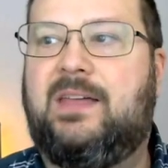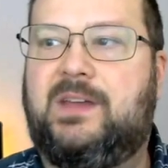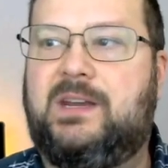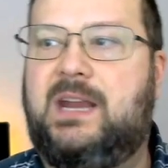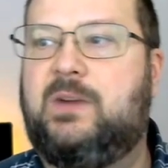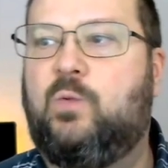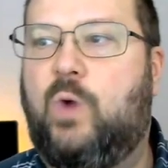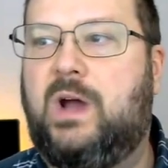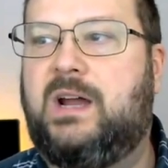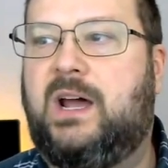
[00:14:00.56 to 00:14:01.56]
the needed
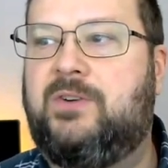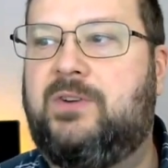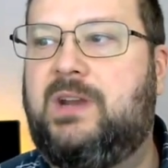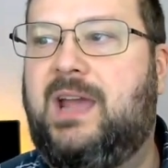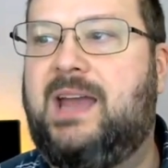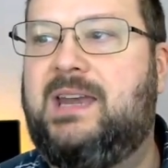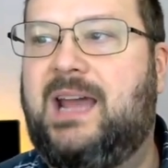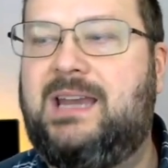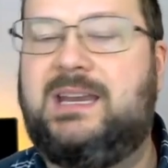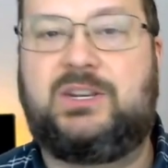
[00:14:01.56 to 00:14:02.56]

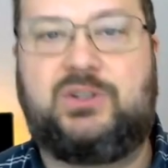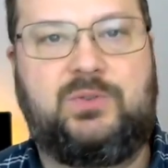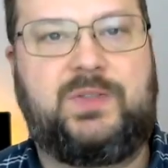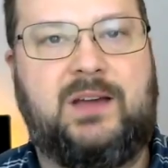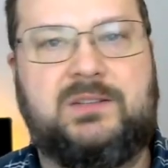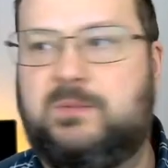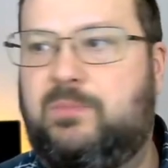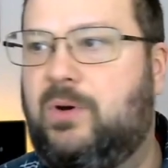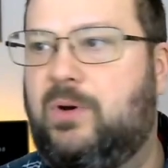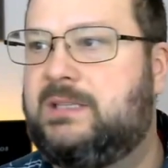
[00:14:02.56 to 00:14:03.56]

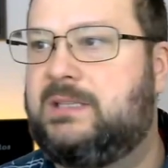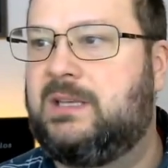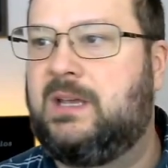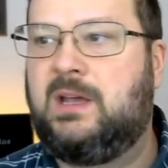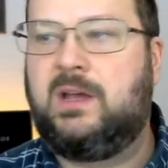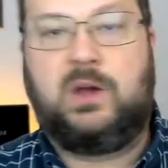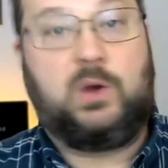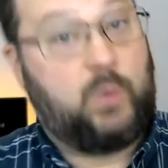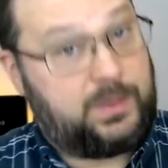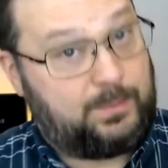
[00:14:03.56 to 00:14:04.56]
192,000 points
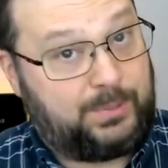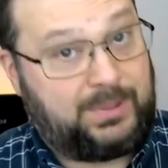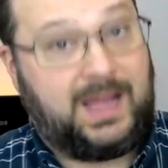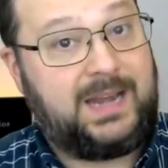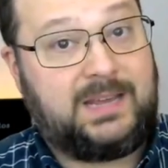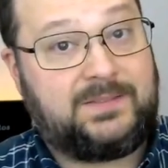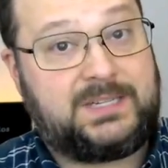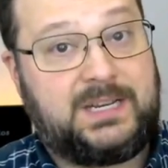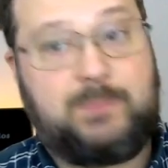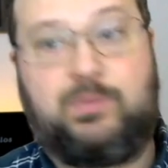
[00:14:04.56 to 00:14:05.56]
with plenty of
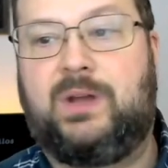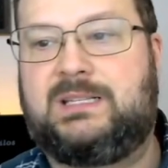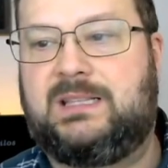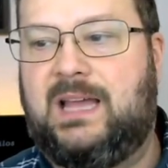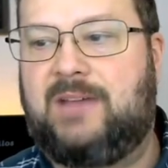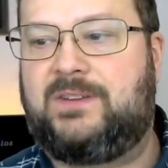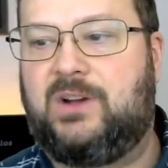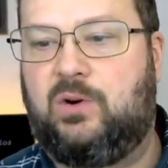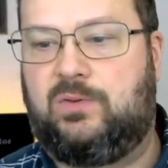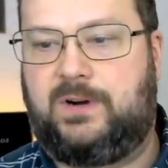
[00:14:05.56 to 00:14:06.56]
Citi points left
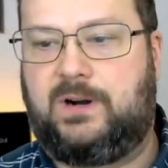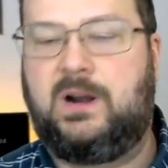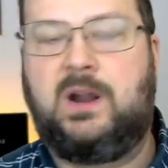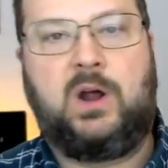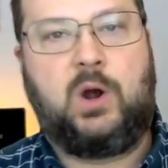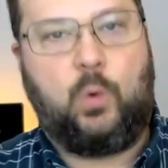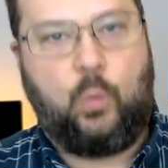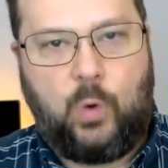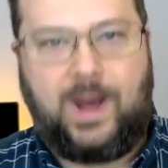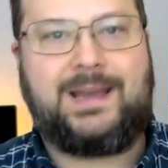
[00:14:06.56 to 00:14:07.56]
over.
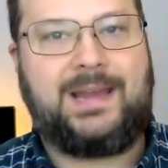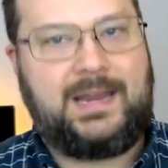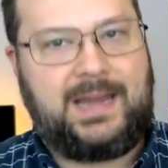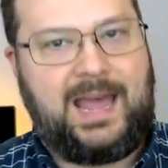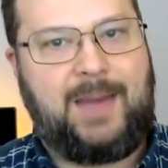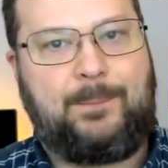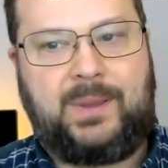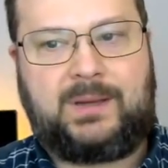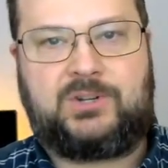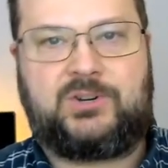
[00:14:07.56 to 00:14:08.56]
What an
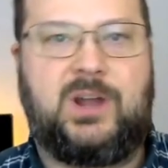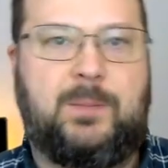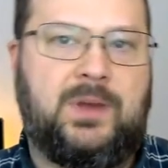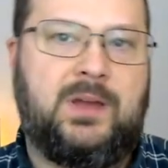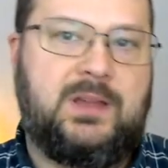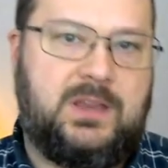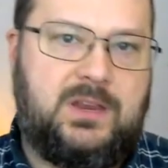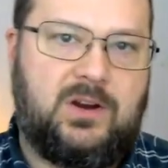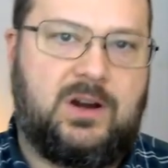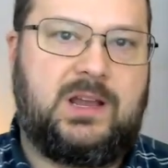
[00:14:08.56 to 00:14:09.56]
epic trip
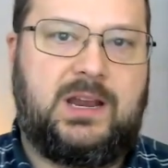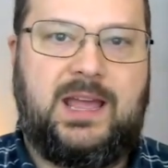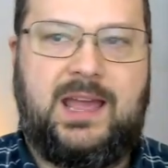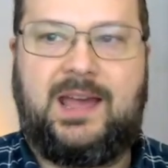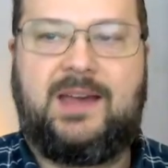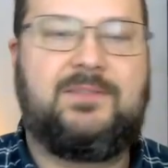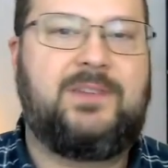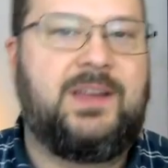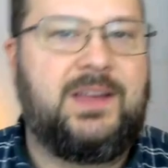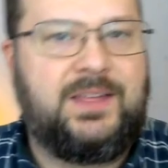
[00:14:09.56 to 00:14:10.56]
you're going to
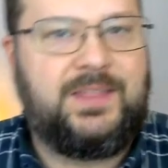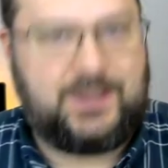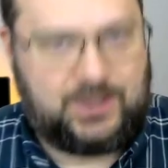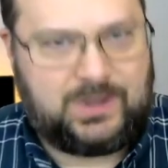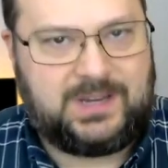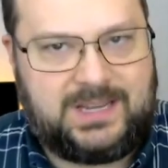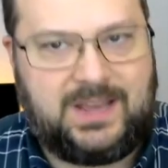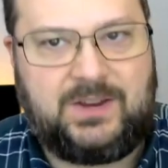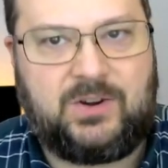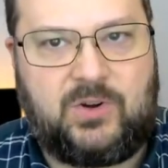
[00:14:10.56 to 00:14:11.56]
have that you can
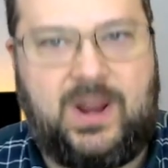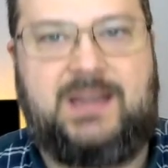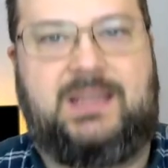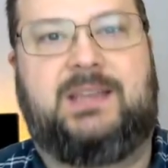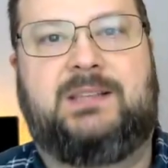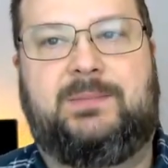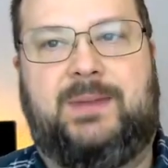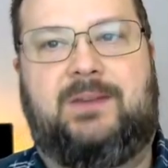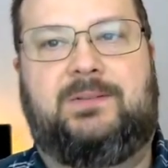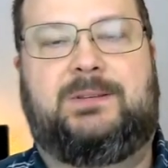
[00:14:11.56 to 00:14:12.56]
tell your grandkids
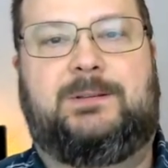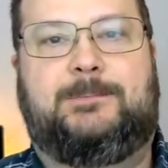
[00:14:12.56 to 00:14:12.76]
about.